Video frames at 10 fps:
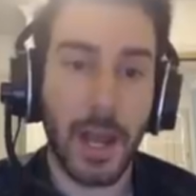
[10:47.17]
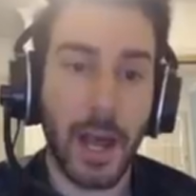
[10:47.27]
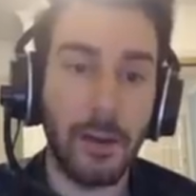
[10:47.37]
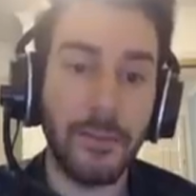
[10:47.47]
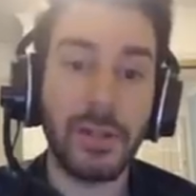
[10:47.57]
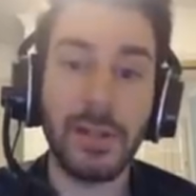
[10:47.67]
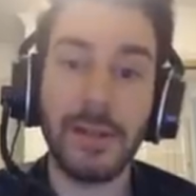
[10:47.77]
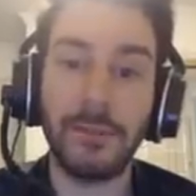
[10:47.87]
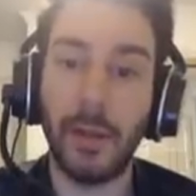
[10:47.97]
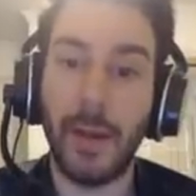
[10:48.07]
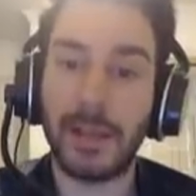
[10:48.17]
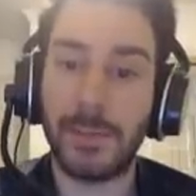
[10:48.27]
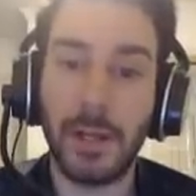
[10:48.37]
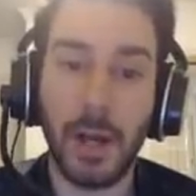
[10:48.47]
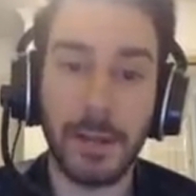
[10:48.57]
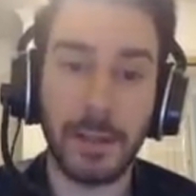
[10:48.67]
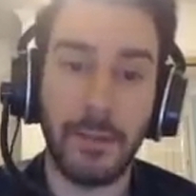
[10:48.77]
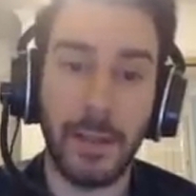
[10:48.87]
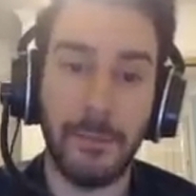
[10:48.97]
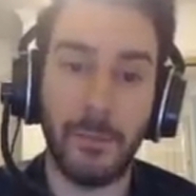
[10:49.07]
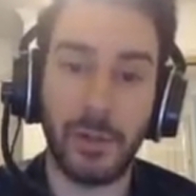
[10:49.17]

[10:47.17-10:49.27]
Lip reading: However, she does have low SP costs on them,